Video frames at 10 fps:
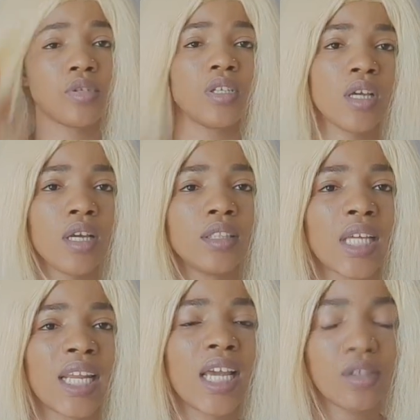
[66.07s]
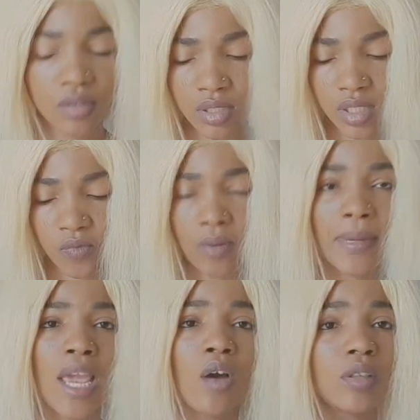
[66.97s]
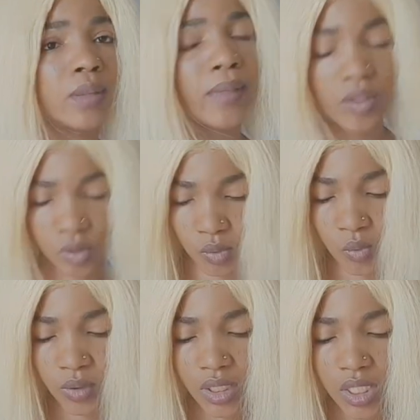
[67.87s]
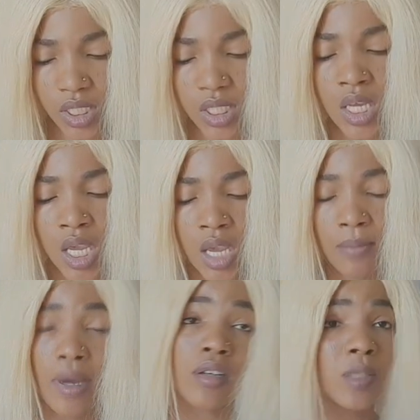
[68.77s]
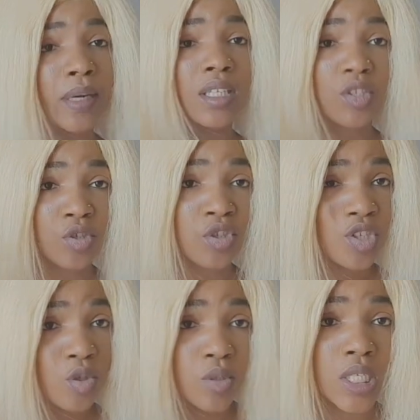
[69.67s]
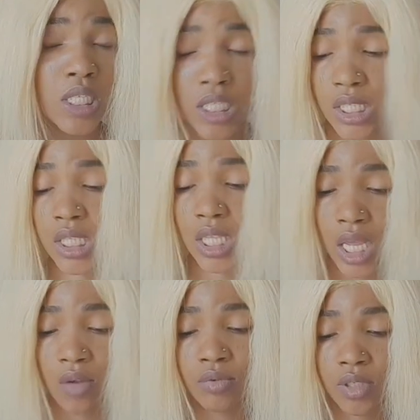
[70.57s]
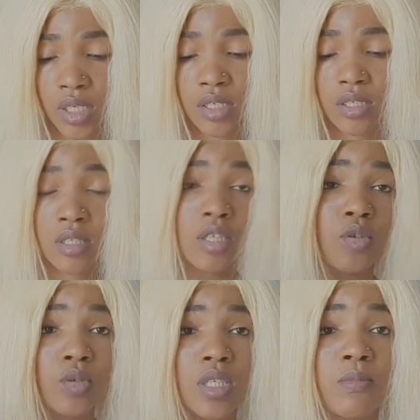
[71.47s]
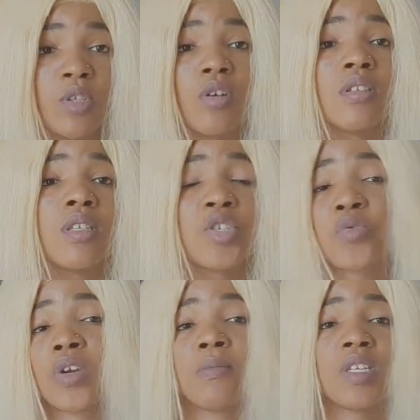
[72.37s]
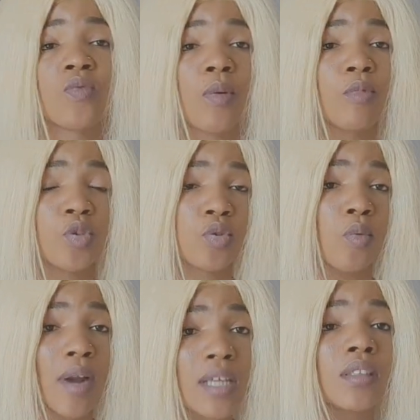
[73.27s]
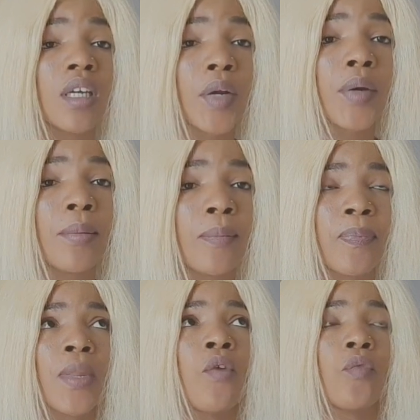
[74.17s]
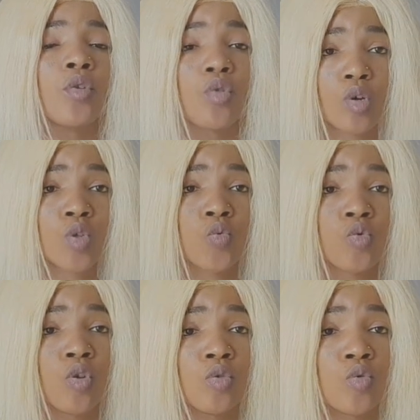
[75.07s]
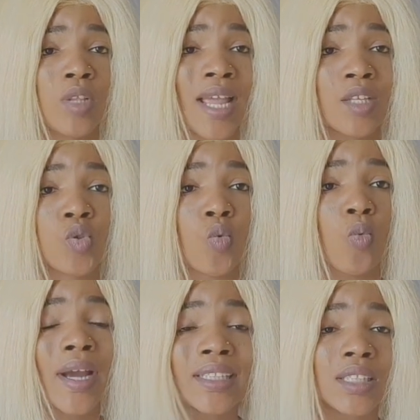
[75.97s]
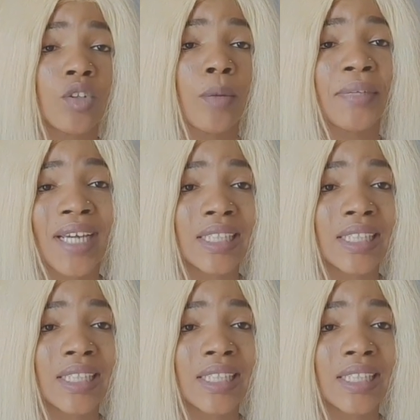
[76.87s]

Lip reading: The JAMA products, yes, I love Nivea so much. It's one of my best products. Yeah, it's one of my favorite products guys. Just guys, you can just give it a try.